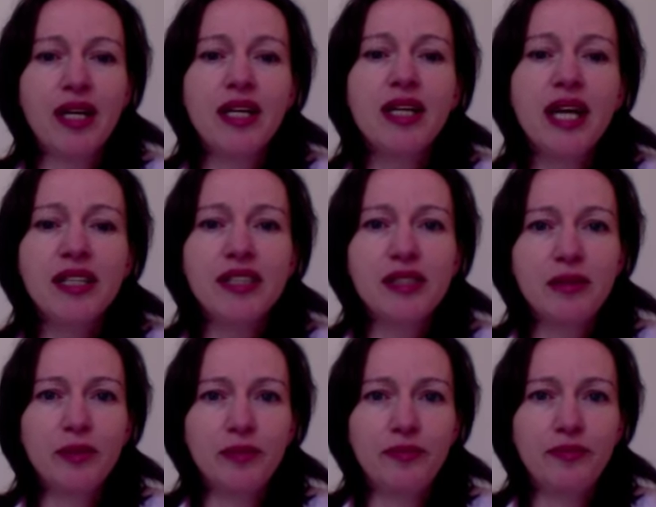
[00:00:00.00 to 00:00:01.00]
Next
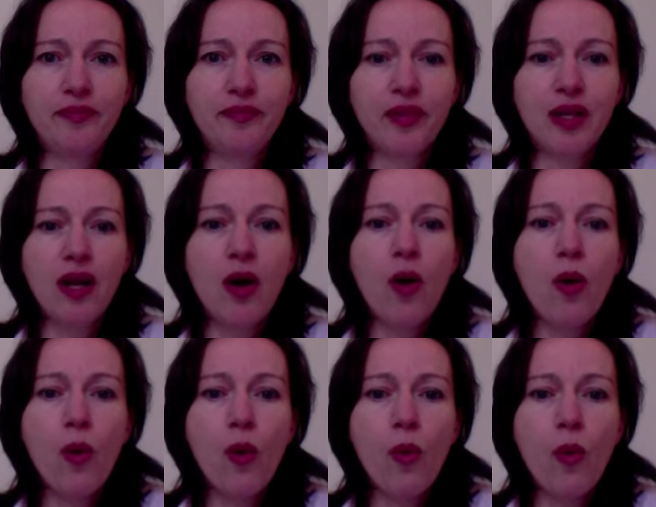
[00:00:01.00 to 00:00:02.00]
syllable.
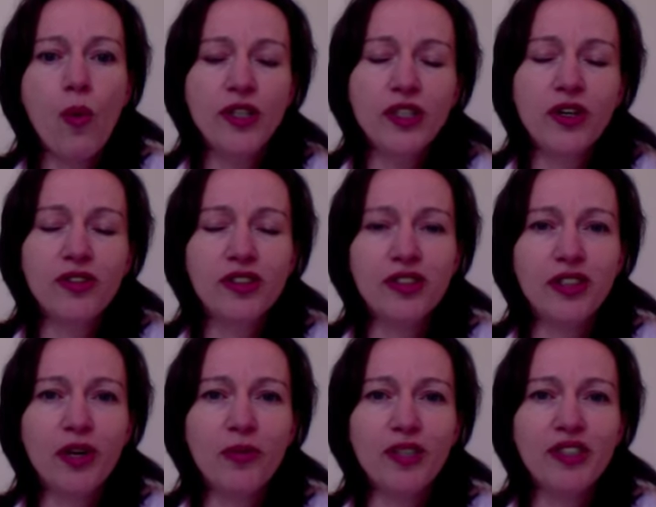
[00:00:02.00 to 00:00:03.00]
Which consonant
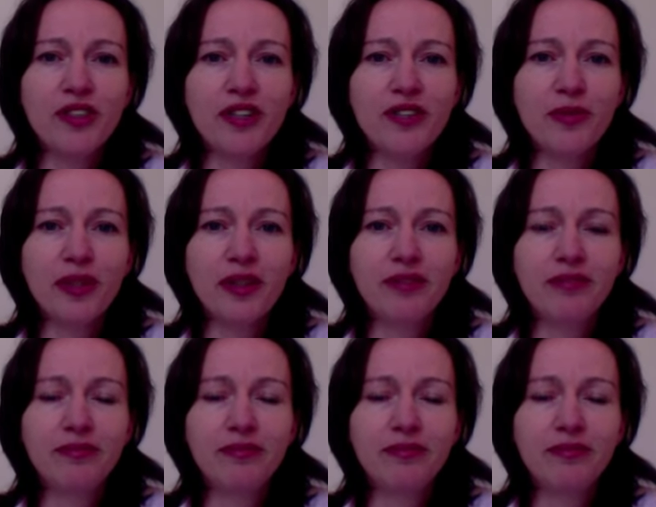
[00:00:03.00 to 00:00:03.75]
can we start it with?